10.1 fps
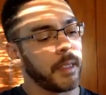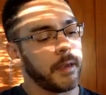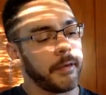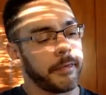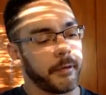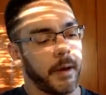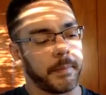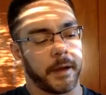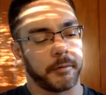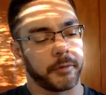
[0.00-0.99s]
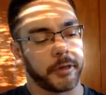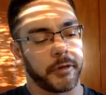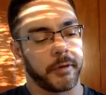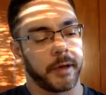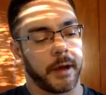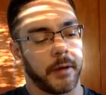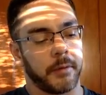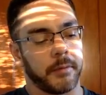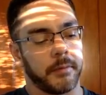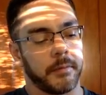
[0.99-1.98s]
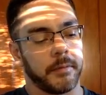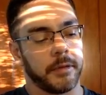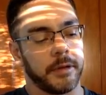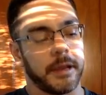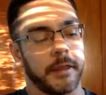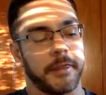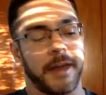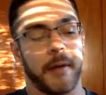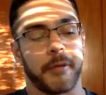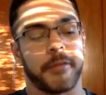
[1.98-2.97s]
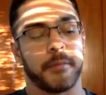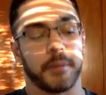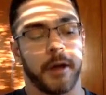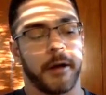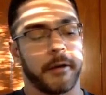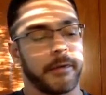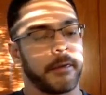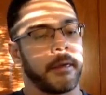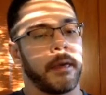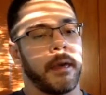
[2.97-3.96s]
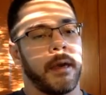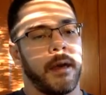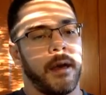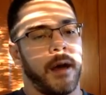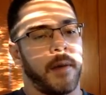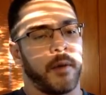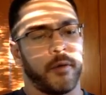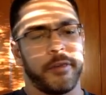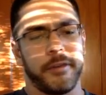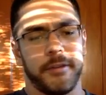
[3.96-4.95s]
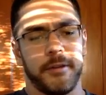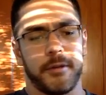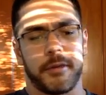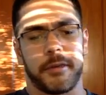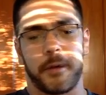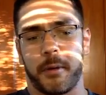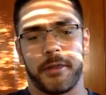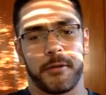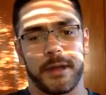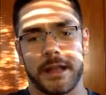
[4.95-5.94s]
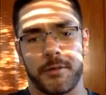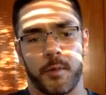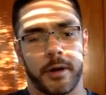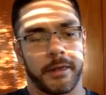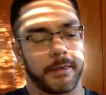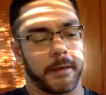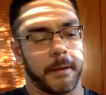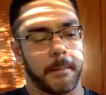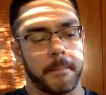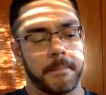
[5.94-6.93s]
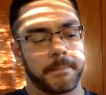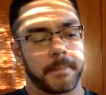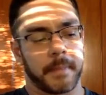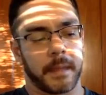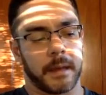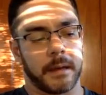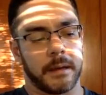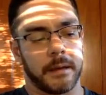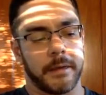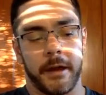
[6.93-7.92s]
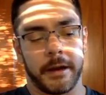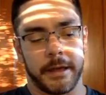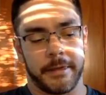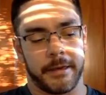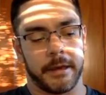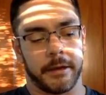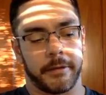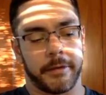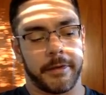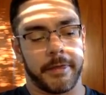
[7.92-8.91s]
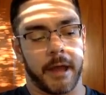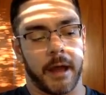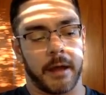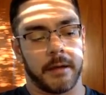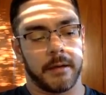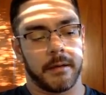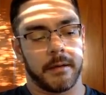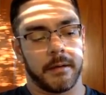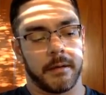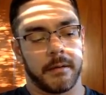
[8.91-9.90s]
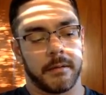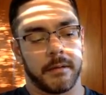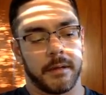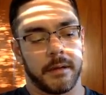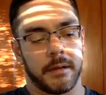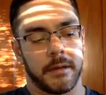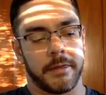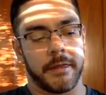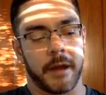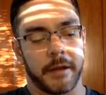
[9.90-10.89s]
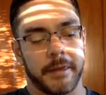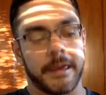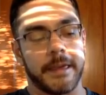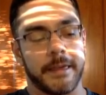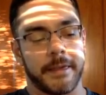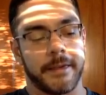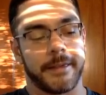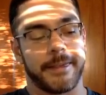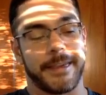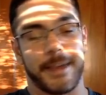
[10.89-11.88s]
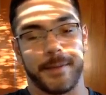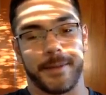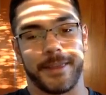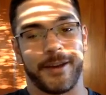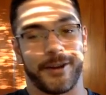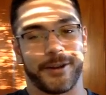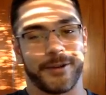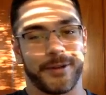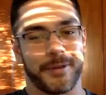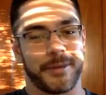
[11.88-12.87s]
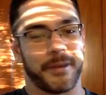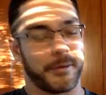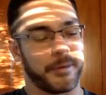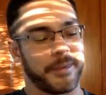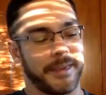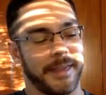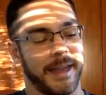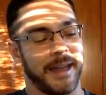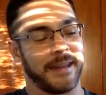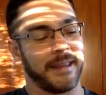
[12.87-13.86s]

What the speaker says: So I'm not really sure how you'd get 1,000 blogs. I mean, once you do, just going through each one is, it's not easy. It's not as easy as it seemed in the article. I'll just say that.